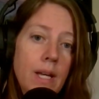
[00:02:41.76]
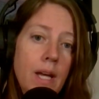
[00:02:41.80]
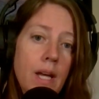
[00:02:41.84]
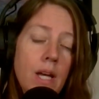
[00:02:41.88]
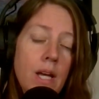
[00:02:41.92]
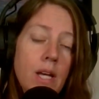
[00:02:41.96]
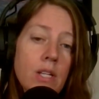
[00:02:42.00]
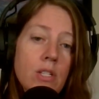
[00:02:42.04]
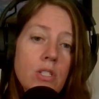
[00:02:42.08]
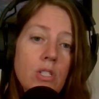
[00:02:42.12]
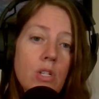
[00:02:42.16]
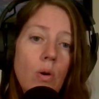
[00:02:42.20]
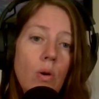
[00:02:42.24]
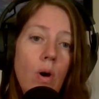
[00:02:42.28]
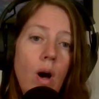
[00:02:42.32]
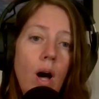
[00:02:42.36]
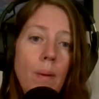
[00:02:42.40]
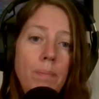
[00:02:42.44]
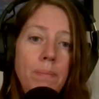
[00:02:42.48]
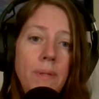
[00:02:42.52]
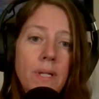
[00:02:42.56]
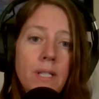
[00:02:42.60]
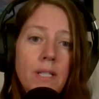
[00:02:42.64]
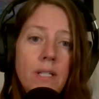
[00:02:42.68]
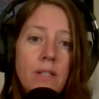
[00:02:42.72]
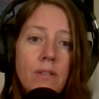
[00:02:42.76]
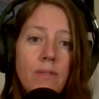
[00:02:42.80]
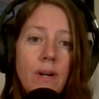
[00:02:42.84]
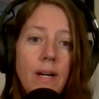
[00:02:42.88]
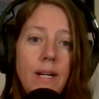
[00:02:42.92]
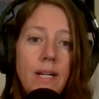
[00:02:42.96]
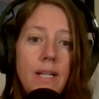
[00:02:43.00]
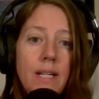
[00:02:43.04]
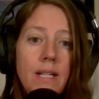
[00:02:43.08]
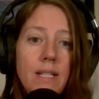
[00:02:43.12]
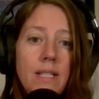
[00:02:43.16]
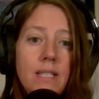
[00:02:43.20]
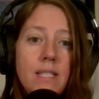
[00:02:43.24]
So optic
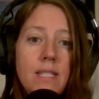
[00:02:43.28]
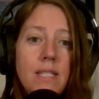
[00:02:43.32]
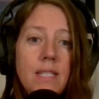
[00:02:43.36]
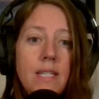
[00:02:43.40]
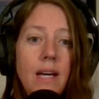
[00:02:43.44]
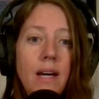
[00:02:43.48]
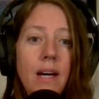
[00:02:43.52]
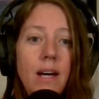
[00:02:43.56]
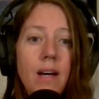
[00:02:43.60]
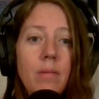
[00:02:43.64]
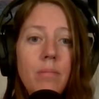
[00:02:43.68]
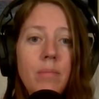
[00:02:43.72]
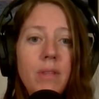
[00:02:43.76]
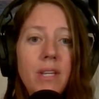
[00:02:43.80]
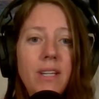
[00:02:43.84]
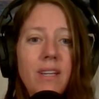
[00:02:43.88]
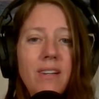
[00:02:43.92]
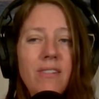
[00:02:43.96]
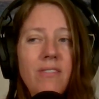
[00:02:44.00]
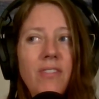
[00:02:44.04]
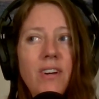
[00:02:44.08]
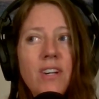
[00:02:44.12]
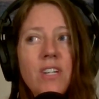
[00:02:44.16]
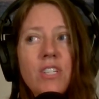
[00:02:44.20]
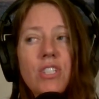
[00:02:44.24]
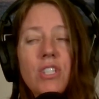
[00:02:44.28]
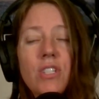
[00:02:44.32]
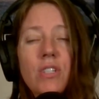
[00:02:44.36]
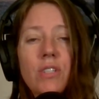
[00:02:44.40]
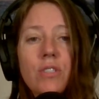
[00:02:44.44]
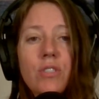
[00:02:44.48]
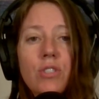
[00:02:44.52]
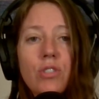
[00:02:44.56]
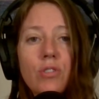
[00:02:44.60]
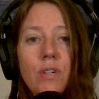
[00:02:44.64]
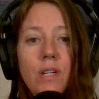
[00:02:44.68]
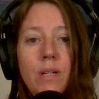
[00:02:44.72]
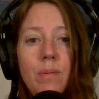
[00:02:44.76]
neuritis, the conventional
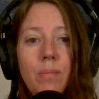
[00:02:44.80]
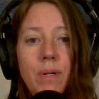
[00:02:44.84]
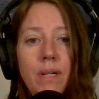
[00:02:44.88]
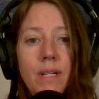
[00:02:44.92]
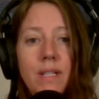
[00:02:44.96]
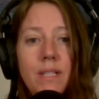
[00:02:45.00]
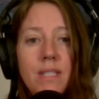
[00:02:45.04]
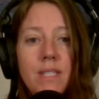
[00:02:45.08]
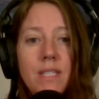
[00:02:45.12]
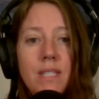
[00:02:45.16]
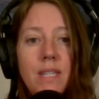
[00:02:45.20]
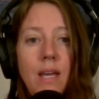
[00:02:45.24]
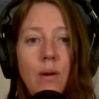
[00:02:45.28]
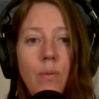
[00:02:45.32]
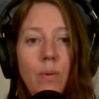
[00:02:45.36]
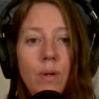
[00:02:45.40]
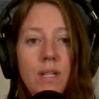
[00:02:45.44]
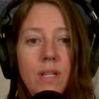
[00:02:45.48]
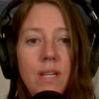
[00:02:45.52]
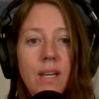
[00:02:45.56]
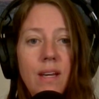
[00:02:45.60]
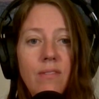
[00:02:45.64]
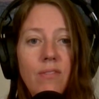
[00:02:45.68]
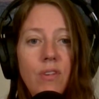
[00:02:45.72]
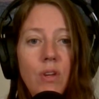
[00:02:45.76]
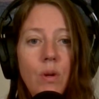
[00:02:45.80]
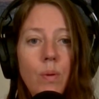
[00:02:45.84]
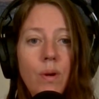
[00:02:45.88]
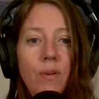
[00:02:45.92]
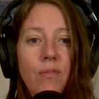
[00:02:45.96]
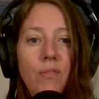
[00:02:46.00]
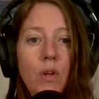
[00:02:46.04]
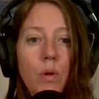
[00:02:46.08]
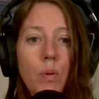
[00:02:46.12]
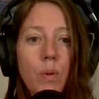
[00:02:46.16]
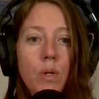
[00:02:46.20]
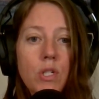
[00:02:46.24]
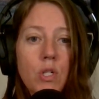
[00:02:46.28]
treatments they would give you if
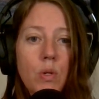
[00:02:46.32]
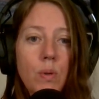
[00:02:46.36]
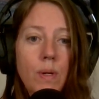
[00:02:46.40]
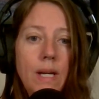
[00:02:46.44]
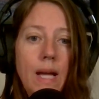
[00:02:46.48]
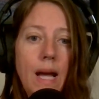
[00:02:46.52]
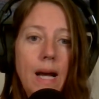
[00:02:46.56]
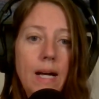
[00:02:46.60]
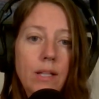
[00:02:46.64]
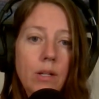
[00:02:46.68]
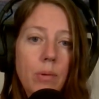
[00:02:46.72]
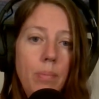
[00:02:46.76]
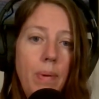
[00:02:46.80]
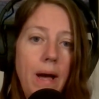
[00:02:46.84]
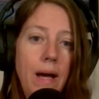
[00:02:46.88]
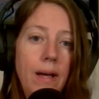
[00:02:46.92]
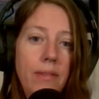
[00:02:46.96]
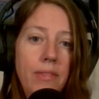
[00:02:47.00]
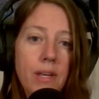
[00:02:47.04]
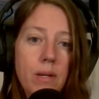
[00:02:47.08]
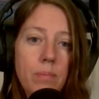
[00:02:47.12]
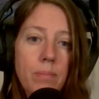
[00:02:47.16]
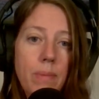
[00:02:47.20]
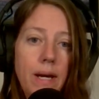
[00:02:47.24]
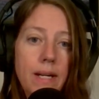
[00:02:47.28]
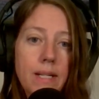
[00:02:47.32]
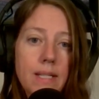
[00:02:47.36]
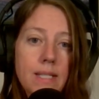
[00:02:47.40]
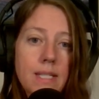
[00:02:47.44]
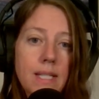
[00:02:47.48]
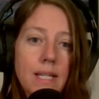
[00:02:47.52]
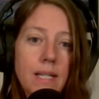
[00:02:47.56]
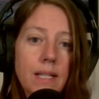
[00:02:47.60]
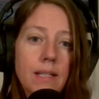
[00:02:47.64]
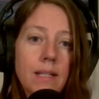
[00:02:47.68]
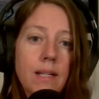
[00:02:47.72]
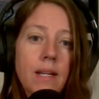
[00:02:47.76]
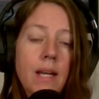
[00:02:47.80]
you were doing allopathic
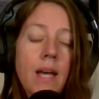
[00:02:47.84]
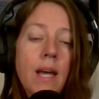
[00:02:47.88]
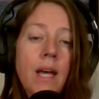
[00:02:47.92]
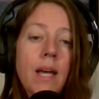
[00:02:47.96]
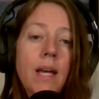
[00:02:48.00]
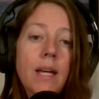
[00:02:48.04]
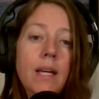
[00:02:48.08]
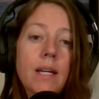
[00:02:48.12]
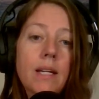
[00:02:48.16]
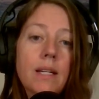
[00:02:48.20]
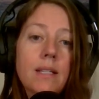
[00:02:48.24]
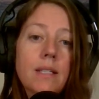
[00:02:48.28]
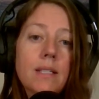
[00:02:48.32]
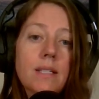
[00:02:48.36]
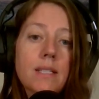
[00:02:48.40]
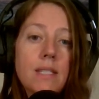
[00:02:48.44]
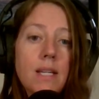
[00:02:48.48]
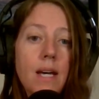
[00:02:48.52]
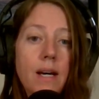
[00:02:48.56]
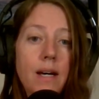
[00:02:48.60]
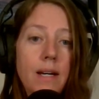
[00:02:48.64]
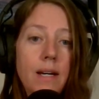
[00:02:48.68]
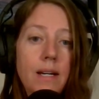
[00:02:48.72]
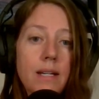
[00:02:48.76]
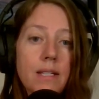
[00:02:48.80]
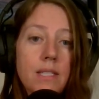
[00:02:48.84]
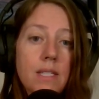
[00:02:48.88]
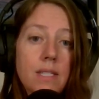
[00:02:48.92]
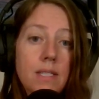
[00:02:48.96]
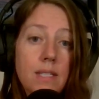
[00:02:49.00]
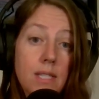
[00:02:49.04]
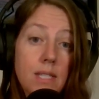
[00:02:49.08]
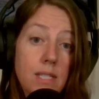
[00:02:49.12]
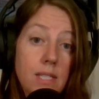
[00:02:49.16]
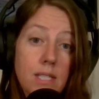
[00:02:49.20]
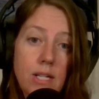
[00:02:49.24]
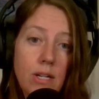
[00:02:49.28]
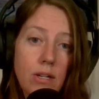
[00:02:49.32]
medicine is
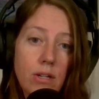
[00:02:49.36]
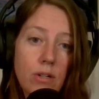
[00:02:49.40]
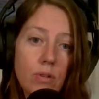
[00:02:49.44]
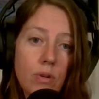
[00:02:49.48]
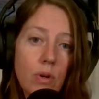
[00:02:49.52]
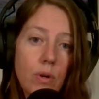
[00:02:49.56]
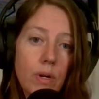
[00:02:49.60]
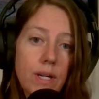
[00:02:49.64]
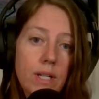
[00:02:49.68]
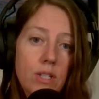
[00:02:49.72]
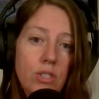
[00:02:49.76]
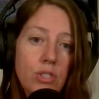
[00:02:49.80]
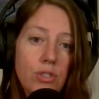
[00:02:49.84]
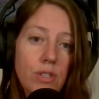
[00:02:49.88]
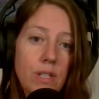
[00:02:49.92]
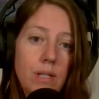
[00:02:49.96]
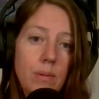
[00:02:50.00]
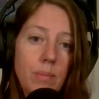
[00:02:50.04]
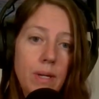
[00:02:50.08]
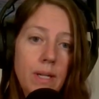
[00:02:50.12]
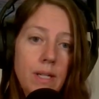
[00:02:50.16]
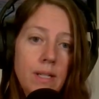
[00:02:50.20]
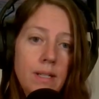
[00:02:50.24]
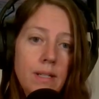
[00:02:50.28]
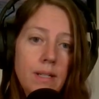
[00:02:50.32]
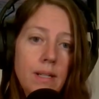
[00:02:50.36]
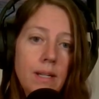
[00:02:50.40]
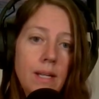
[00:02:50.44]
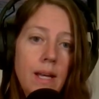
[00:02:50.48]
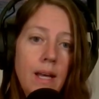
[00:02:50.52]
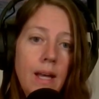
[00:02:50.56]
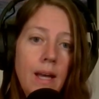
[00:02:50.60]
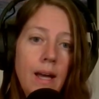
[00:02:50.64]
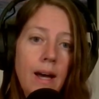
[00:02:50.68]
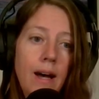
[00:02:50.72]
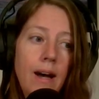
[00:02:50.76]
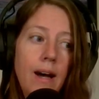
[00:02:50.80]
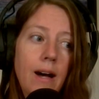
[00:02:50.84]
steroid treatment.
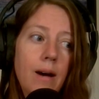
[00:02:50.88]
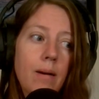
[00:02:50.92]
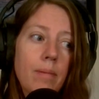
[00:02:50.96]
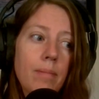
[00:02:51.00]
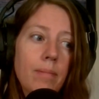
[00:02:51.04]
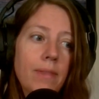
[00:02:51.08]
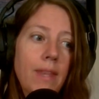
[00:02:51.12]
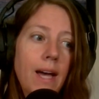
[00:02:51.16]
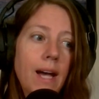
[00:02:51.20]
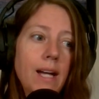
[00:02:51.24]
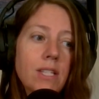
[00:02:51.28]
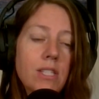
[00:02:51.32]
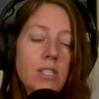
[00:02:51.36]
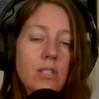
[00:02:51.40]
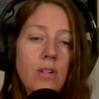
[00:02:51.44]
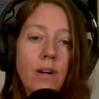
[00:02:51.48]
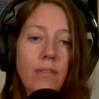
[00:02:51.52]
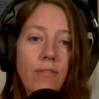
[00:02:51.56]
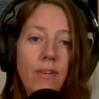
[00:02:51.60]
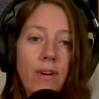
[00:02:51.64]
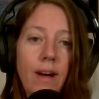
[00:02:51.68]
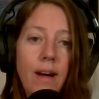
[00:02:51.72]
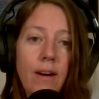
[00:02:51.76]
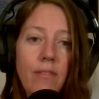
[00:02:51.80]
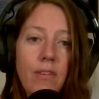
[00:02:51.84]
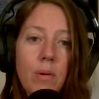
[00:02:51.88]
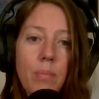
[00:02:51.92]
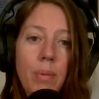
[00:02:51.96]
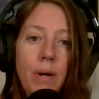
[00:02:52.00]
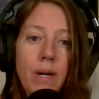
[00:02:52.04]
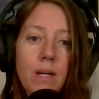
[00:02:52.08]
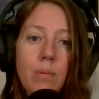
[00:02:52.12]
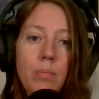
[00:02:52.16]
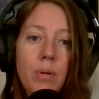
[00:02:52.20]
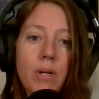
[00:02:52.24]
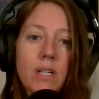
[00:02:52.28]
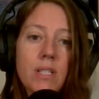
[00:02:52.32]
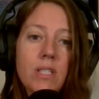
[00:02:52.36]
That's not for
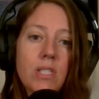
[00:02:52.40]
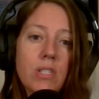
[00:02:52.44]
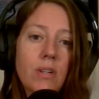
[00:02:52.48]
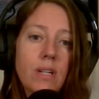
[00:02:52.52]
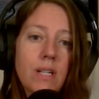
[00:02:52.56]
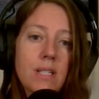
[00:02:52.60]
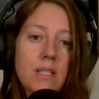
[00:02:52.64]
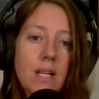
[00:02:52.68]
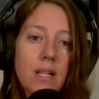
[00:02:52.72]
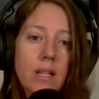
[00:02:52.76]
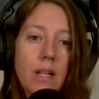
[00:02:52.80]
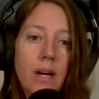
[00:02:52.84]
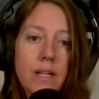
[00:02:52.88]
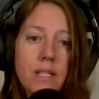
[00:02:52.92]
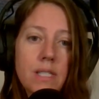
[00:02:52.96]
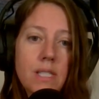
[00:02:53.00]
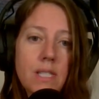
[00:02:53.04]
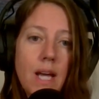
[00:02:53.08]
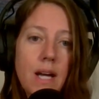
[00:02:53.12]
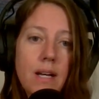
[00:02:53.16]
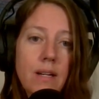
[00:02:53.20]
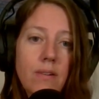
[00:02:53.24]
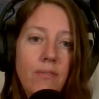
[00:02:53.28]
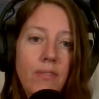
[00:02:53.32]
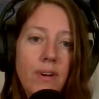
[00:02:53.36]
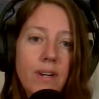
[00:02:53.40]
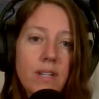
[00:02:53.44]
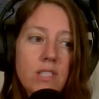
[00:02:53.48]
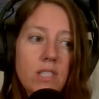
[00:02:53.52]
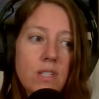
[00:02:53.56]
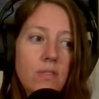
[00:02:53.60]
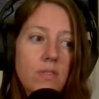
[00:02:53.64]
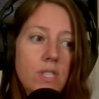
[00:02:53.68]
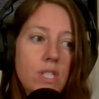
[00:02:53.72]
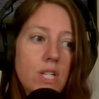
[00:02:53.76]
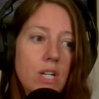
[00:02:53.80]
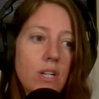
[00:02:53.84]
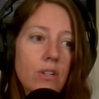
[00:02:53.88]
everybody because there is a lot of side effects
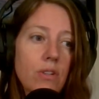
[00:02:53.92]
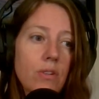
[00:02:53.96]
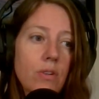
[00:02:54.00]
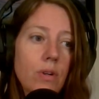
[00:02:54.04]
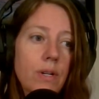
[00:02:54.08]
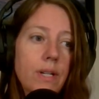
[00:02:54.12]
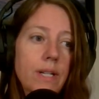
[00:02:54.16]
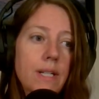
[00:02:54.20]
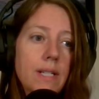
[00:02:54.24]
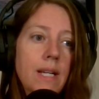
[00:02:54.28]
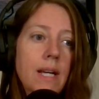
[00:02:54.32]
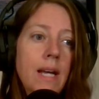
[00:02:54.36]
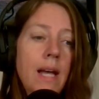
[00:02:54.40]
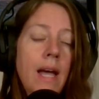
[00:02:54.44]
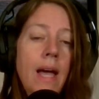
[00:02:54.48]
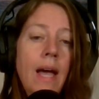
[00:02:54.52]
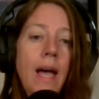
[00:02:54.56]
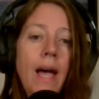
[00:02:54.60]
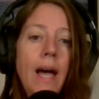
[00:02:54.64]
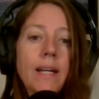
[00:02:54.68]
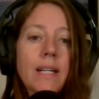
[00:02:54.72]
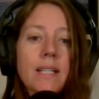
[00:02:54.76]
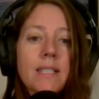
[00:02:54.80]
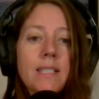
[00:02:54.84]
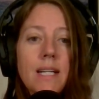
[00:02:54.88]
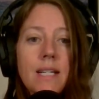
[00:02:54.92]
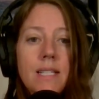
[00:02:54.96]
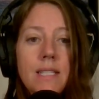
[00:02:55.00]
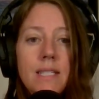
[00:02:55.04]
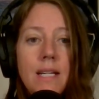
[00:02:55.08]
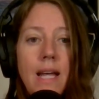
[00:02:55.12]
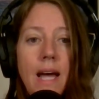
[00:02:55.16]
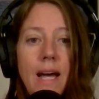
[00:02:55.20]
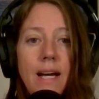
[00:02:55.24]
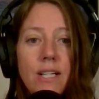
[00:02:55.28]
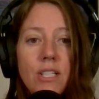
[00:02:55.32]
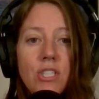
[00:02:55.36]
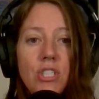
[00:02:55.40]
of steroid, and it doesn't
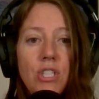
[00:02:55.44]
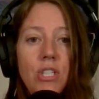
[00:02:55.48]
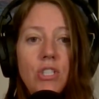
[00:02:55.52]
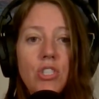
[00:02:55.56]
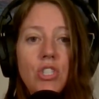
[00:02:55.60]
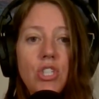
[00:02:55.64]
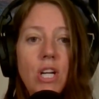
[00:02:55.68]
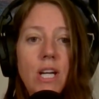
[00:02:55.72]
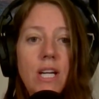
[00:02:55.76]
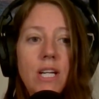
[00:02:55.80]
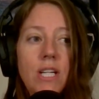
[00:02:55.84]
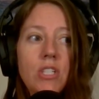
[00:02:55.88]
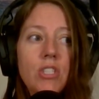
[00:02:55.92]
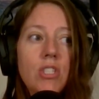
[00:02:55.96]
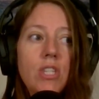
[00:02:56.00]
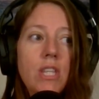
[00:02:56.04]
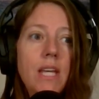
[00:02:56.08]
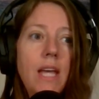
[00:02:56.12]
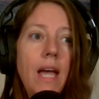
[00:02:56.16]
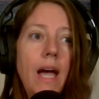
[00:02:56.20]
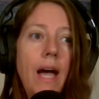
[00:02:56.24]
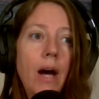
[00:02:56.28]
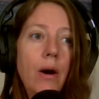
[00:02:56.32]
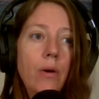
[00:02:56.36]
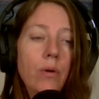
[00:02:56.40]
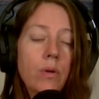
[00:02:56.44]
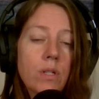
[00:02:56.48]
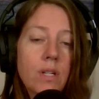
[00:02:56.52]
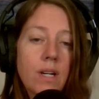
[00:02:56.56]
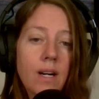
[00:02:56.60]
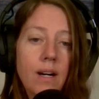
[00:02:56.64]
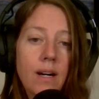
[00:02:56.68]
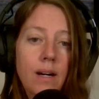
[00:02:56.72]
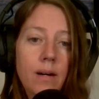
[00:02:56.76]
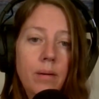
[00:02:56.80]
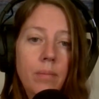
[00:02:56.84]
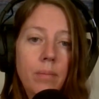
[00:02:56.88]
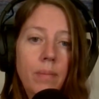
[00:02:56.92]
actually change the
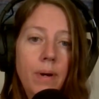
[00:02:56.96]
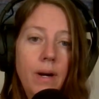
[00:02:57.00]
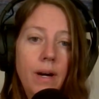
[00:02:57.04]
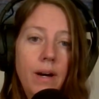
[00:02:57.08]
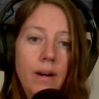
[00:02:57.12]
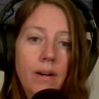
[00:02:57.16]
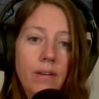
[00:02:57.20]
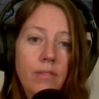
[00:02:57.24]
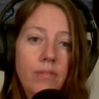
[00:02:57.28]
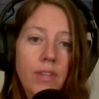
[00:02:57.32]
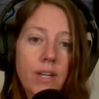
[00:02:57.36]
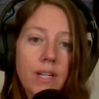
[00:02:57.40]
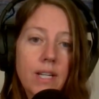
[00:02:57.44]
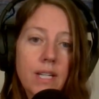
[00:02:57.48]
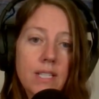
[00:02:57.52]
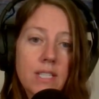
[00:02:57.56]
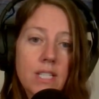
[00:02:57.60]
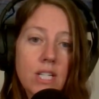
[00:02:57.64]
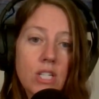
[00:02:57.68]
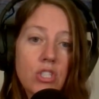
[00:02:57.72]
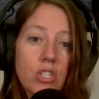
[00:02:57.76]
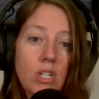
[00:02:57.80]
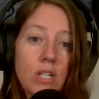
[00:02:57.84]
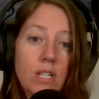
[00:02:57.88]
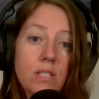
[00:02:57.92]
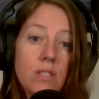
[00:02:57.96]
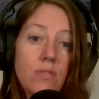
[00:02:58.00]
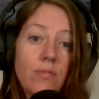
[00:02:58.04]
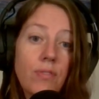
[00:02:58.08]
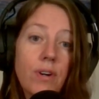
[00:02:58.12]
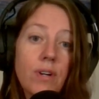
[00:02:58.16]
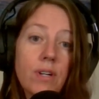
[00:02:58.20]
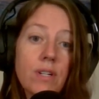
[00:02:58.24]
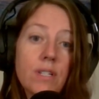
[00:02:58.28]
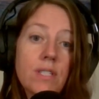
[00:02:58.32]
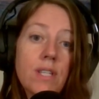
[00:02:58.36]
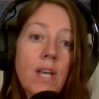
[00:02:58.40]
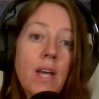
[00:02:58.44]
outcome of the condition as
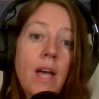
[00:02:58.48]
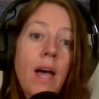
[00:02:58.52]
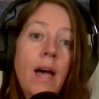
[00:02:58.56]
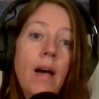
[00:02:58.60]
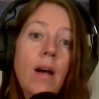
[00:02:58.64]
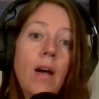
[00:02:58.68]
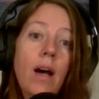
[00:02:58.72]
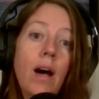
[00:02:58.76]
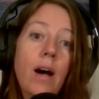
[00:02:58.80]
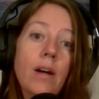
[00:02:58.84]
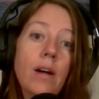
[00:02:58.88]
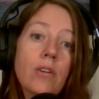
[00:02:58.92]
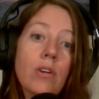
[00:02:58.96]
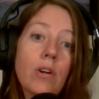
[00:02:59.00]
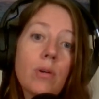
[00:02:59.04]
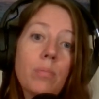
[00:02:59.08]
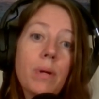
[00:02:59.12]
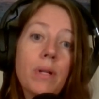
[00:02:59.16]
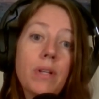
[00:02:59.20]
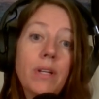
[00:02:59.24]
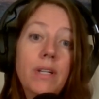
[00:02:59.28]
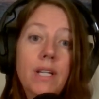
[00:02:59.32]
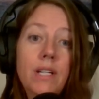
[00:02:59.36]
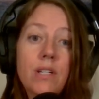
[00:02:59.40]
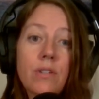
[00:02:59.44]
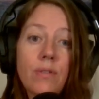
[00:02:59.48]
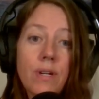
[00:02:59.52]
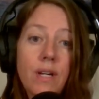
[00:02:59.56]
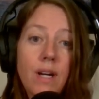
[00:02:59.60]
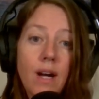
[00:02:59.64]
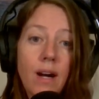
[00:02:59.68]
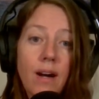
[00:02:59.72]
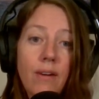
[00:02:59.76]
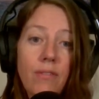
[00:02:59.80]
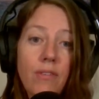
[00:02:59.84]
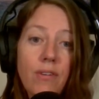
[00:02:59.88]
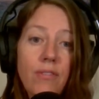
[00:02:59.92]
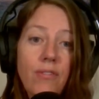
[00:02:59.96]
far as your ability to
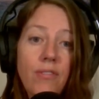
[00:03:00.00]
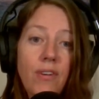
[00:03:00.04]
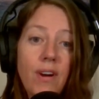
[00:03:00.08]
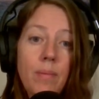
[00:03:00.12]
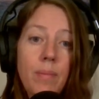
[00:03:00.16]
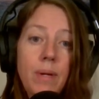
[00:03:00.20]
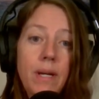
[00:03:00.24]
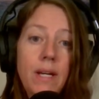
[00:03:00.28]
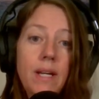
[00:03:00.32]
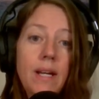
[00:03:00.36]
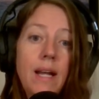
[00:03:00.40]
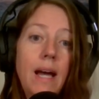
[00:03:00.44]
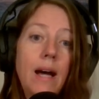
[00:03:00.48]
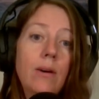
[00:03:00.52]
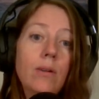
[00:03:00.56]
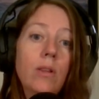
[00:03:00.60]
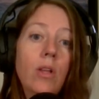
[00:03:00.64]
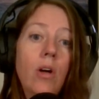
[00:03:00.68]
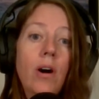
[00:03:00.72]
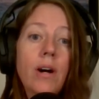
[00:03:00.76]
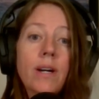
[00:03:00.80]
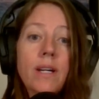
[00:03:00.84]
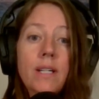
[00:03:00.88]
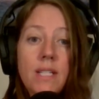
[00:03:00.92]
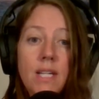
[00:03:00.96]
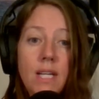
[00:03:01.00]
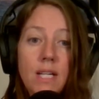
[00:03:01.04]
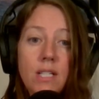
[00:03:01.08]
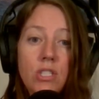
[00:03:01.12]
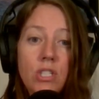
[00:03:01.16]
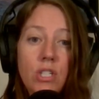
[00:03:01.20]
recover from it, how long it takes to